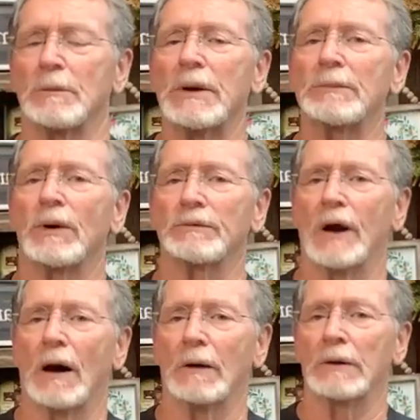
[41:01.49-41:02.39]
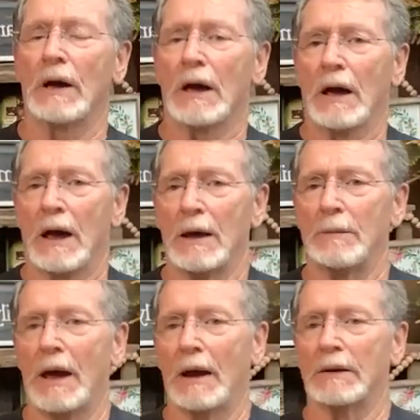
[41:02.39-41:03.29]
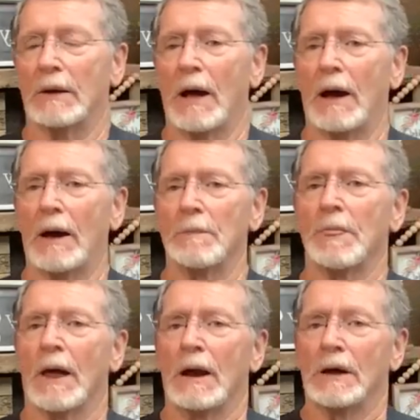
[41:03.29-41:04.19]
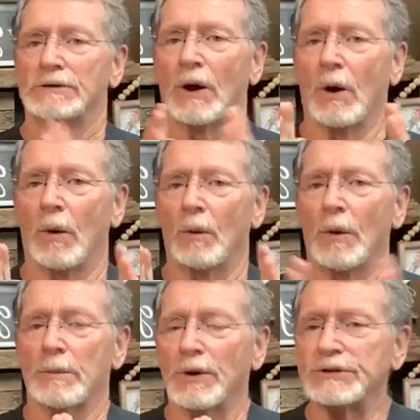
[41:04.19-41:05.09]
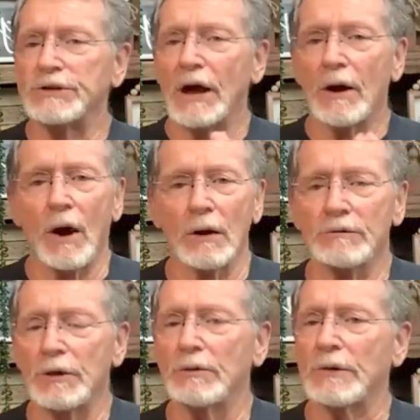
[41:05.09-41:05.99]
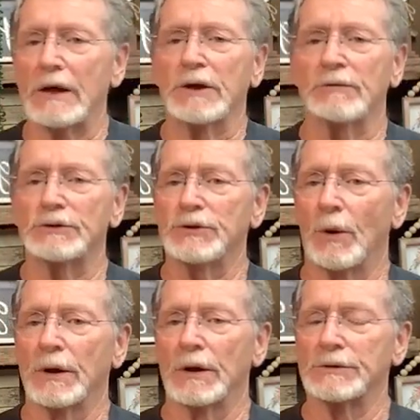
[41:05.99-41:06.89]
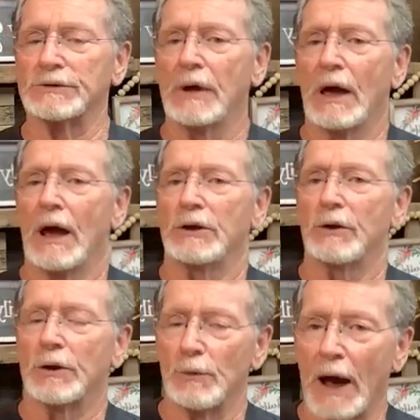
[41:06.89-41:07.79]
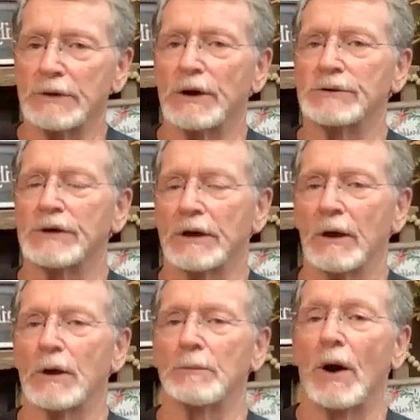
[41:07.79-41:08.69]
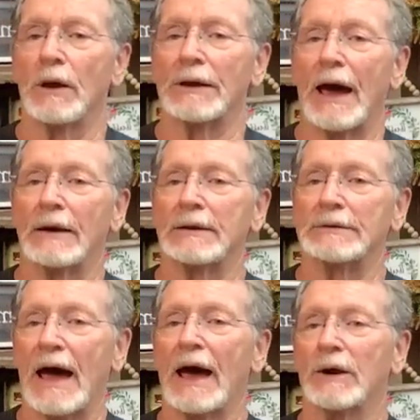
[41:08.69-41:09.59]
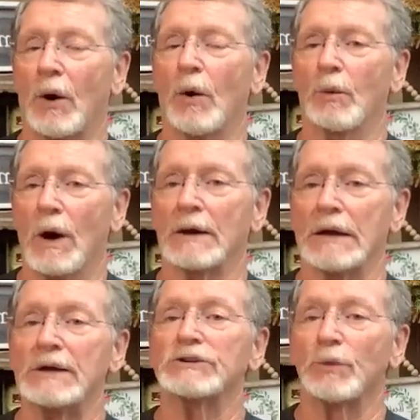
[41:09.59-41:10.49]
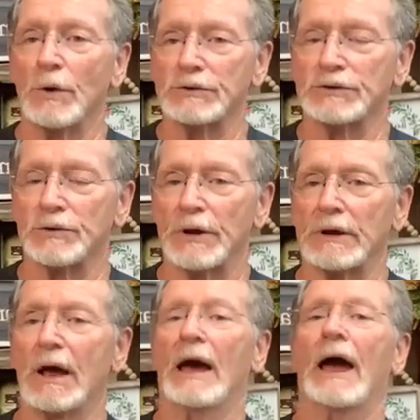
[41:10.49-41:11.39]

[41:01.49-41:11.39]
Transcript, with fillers: the people of God. Amen. Uh, so we appreciate all of you. Thank you for joining us. You can write to us at Gary and Paula Gatlin, 901 East Wood Street,